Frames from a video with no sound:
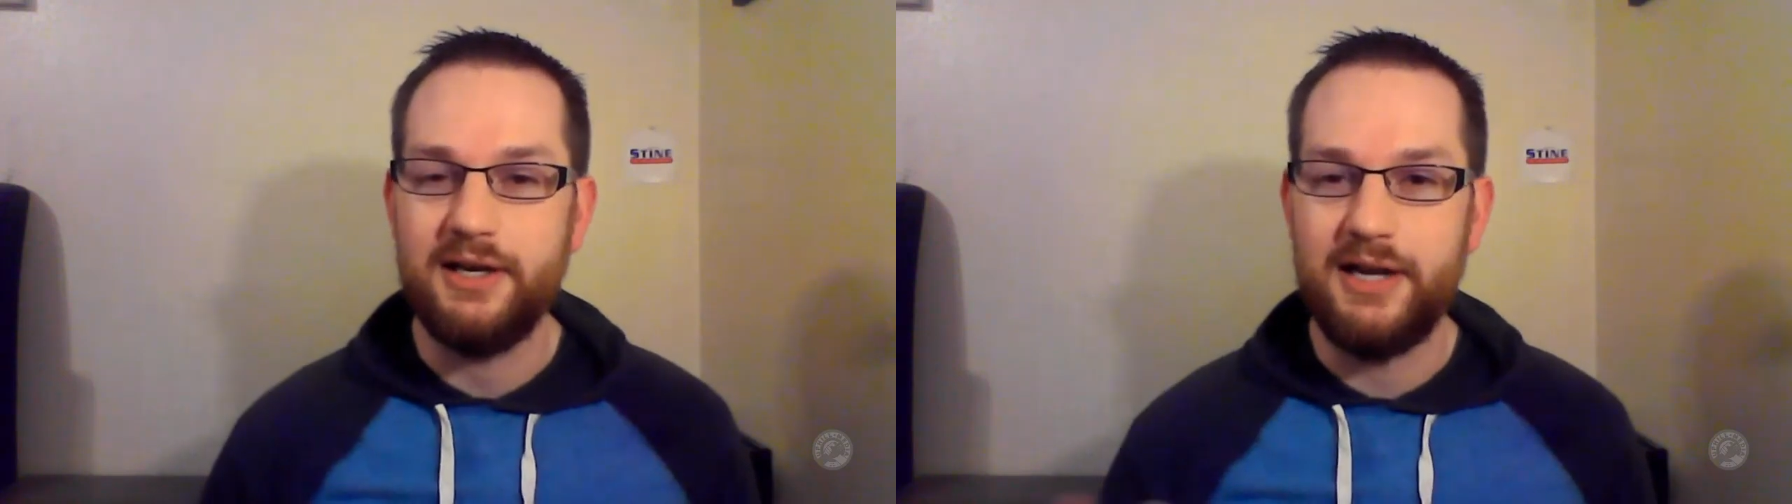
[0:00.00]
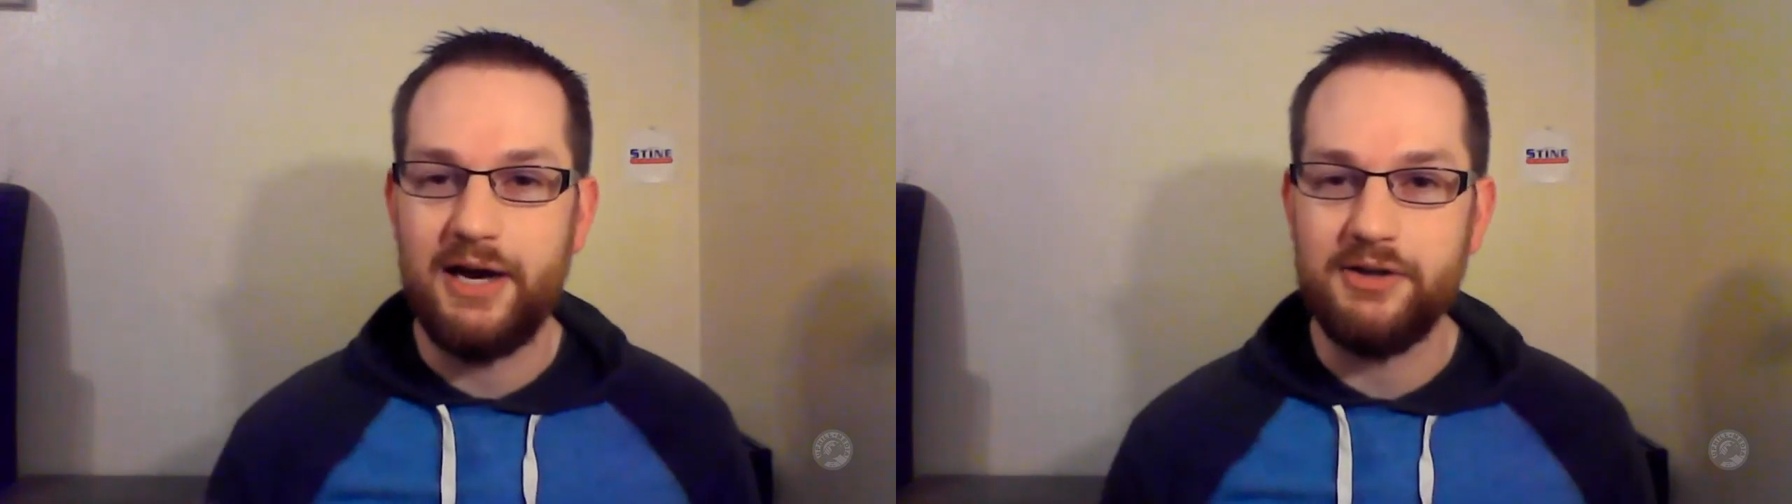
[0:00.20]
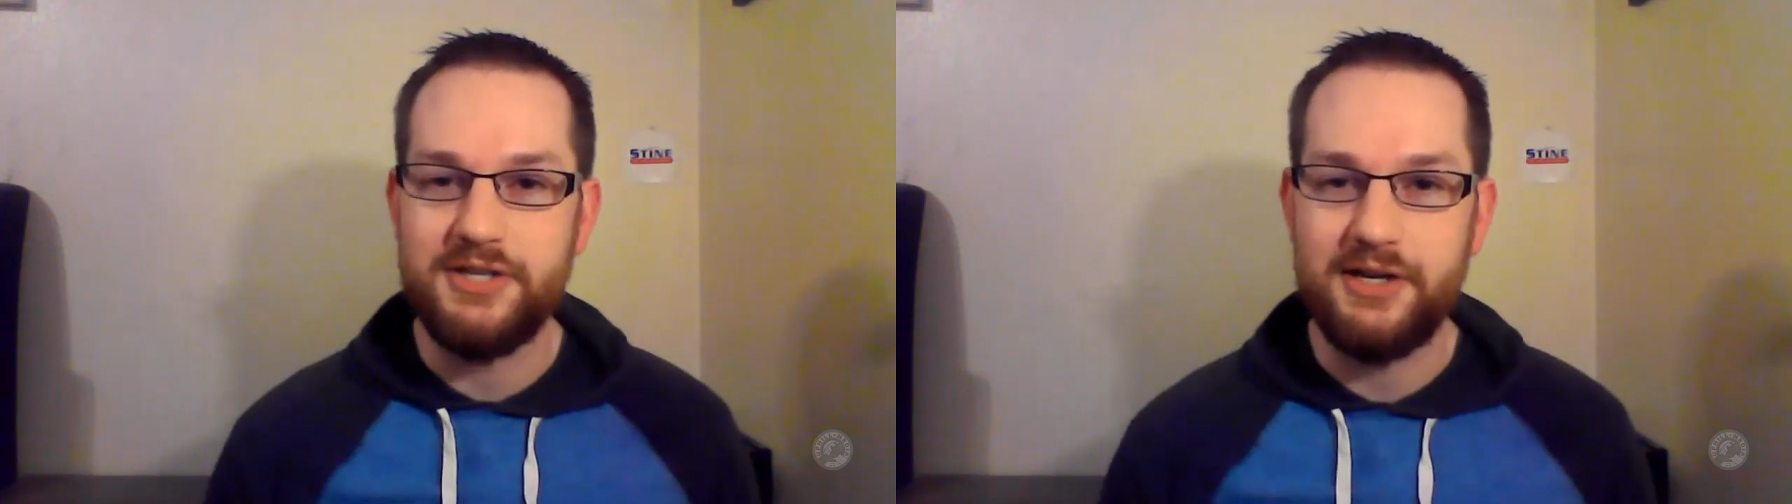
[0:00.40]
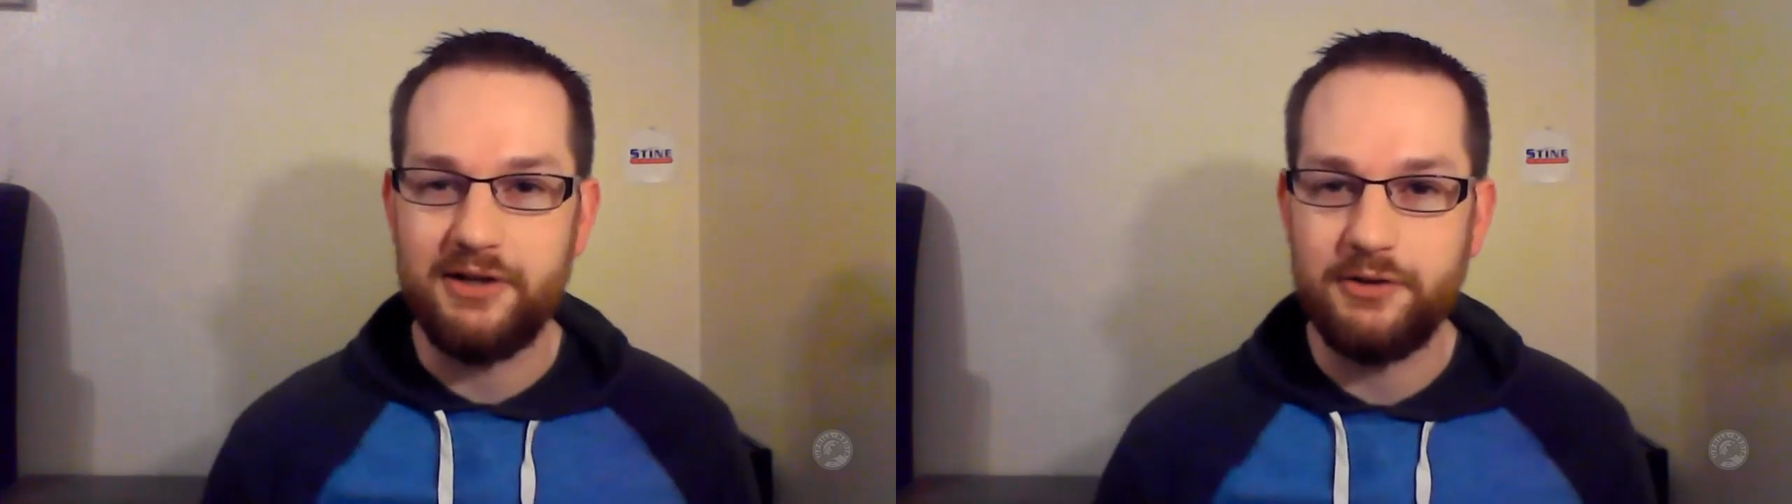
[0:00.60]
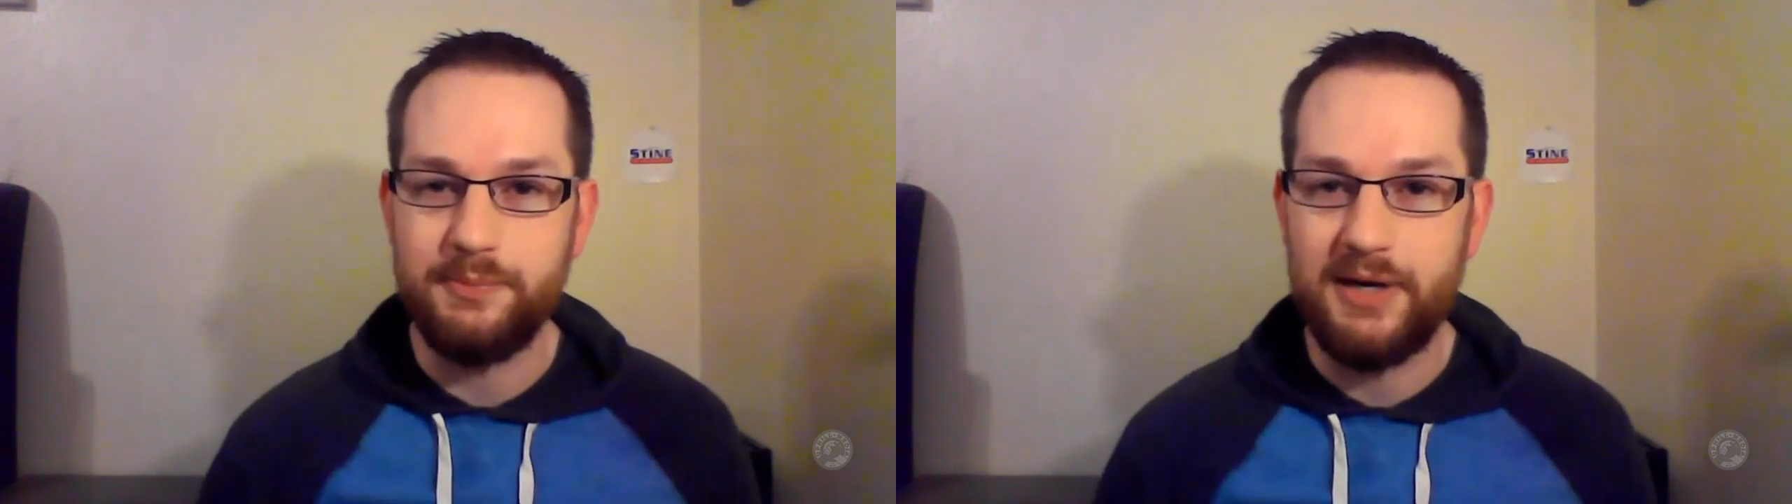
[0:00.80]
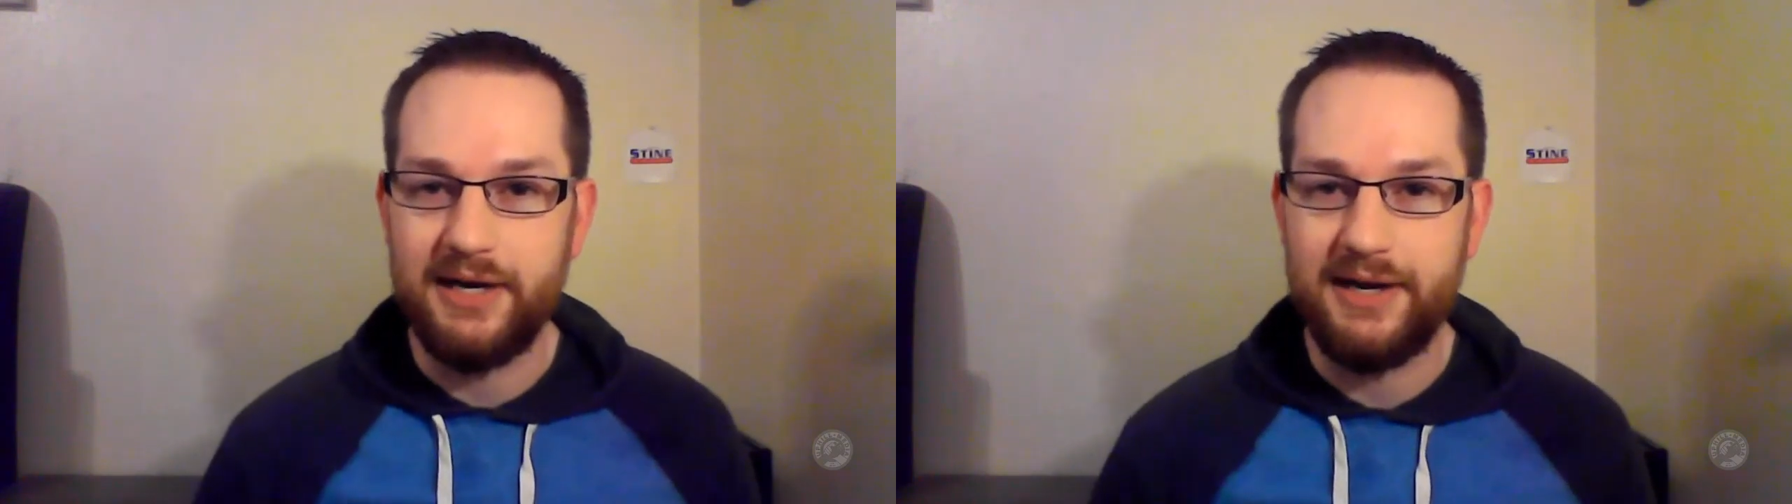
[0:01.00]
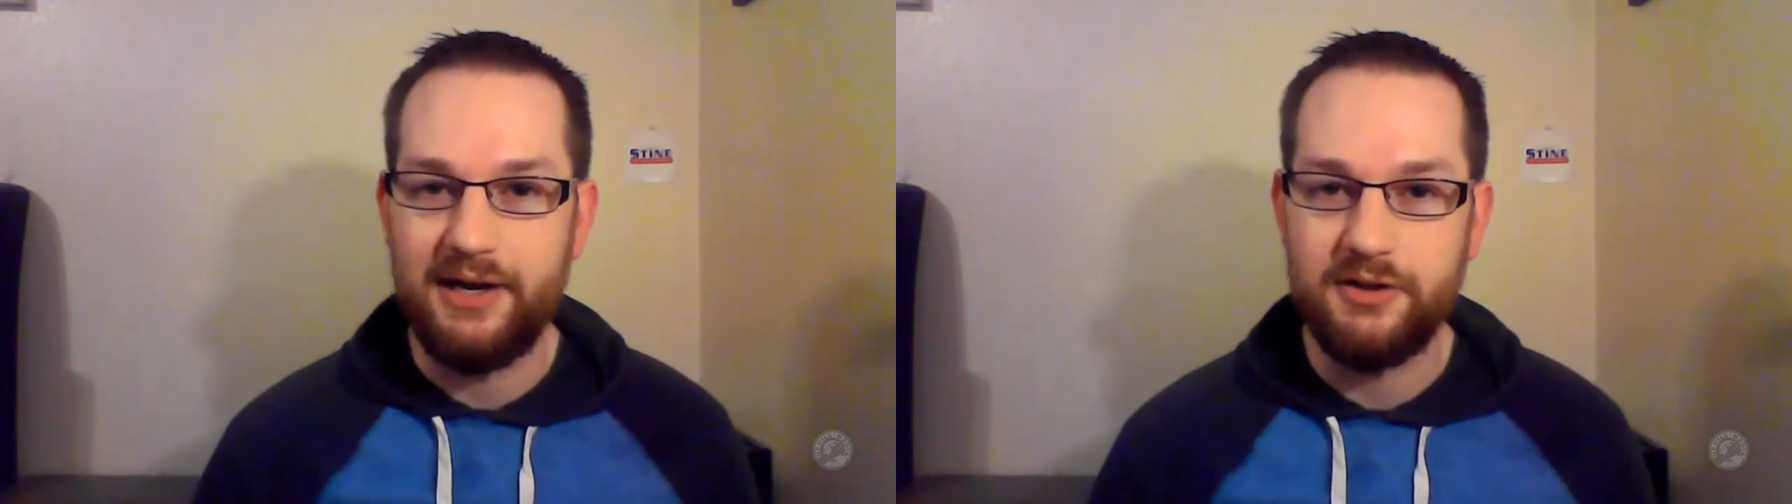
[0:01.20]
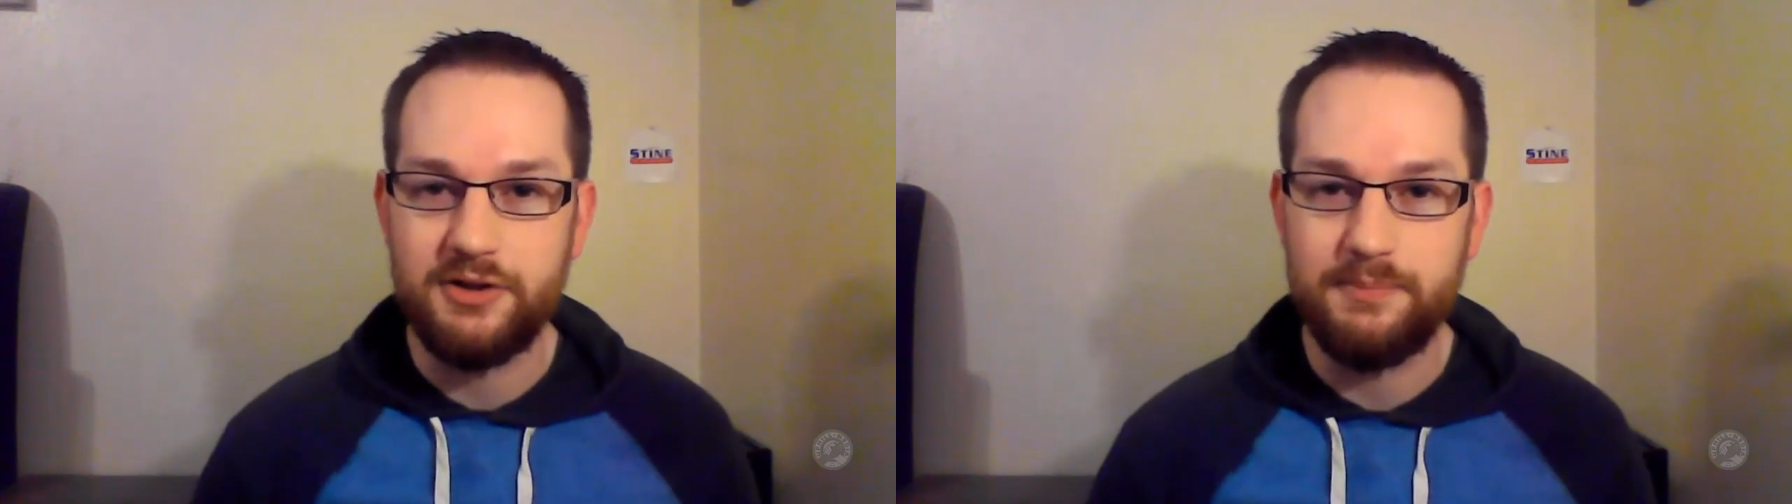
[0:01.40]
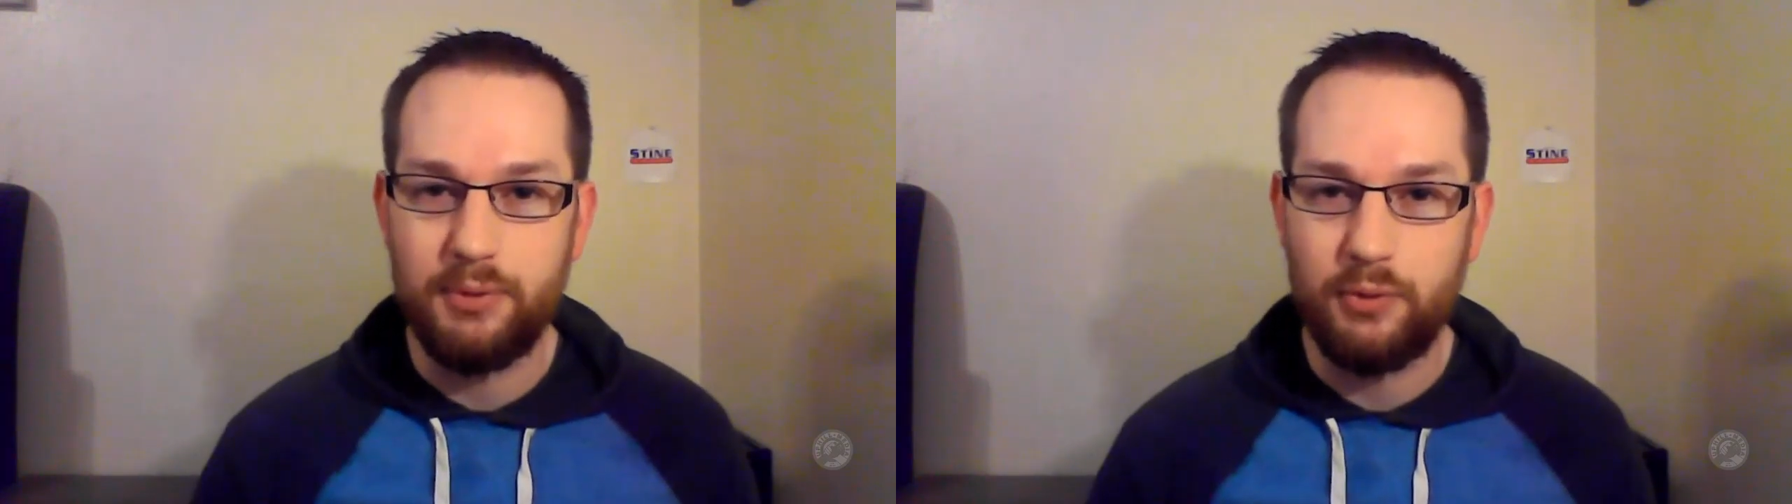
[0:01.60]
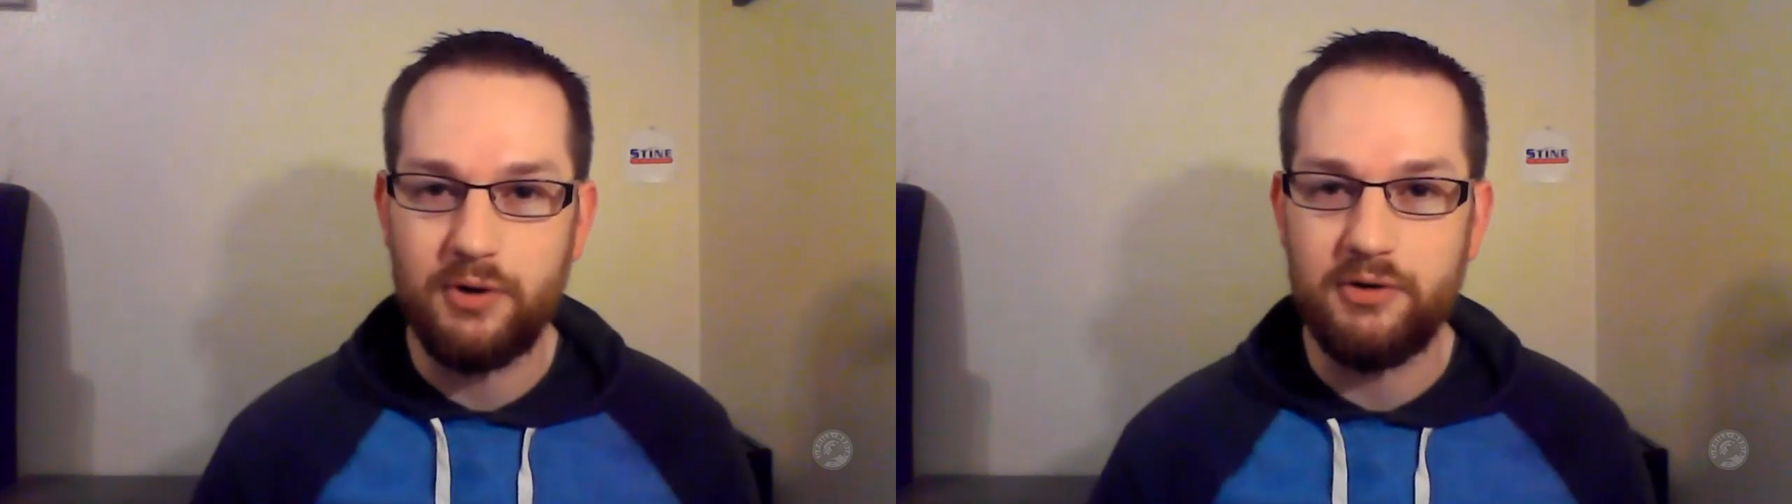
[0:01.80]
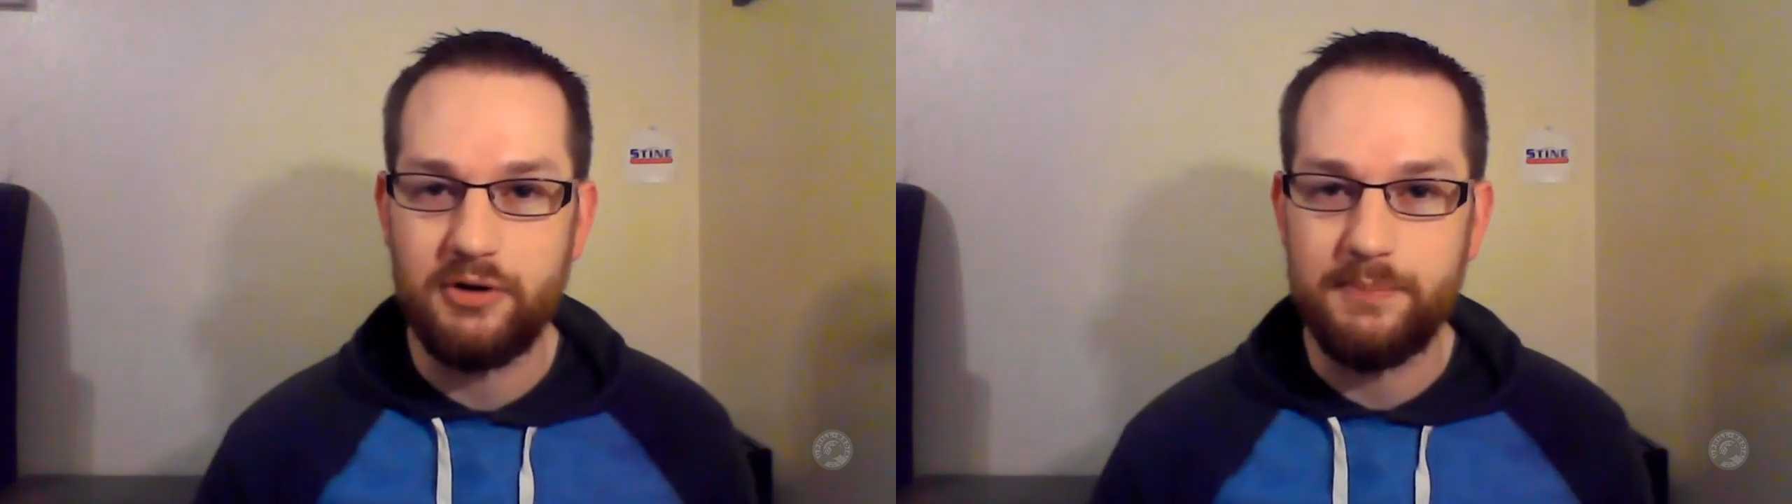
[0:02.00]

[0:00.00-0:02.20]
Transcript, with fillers: and now it's held by Alan DeBoer,